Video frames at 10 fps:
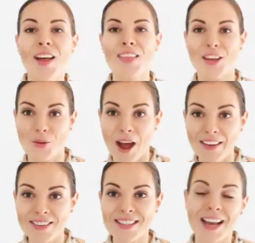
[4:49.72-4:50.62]
And there you
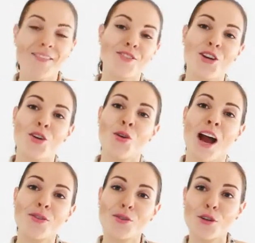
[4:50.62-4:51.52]
have it. I've shown you
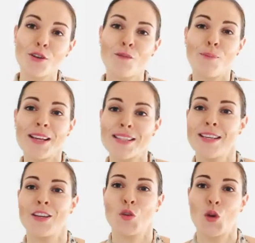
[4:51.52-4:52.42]
how to solve
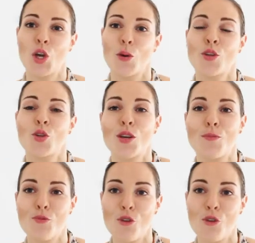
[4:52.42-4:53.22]
basic trigonometry